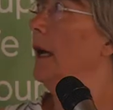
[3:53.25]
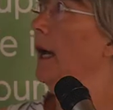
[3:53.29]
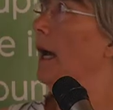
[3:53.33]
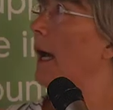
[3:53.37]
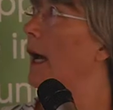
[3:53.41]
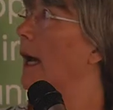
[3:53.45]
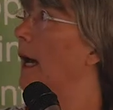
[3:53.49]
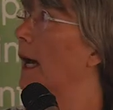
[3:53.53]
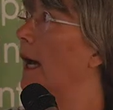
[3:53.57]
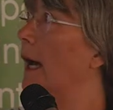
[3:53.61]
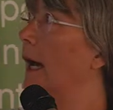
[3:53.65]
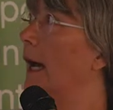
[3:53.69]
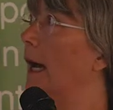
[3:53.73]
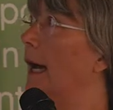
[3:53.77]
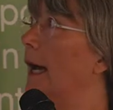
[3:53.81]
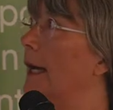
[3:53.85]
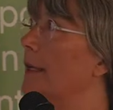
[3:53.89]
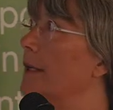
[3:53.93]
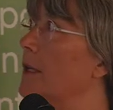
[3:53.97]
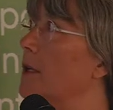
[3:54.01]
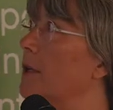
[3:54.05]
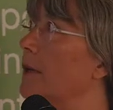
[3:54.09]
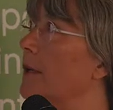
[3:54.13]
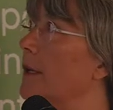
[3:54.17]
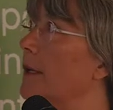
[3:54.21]

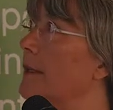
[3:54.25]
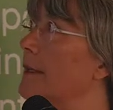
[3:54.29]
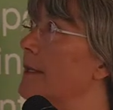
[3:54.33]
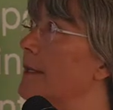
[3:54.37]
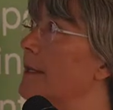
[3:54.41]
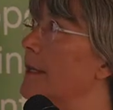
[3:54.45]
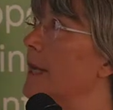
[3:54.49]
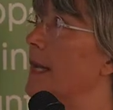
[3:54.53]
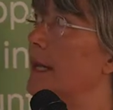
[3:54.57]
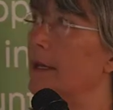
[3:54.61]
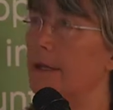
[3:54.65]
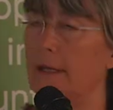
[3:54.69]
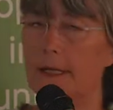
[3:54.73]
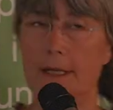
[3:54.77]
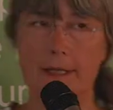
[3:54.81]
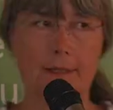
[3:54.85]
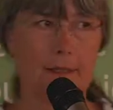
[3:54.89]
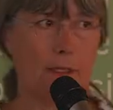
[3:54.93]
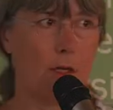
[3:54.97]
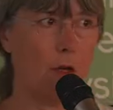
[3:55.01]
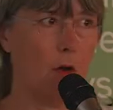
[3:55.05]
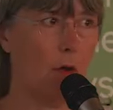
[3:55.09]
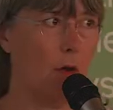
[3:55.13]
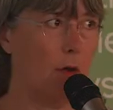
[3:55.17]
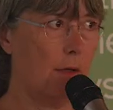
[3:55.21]
and you can see that
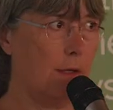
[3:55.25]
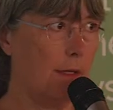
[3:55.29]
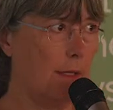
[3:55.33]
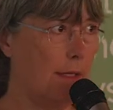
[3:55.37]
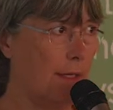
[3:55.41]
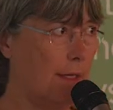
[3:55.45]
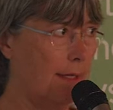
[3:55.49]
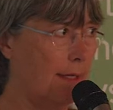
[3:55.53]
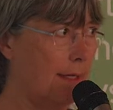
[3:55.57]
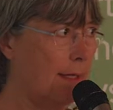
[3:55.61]
it's got